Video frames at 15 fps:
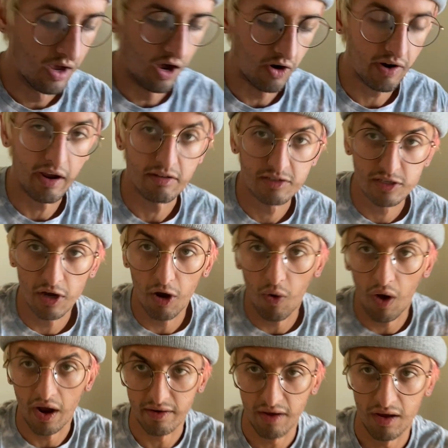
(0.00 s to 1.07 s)
Okay, so
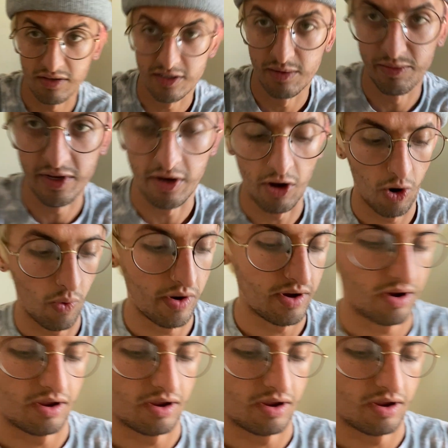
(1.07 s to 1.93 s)
I got something going.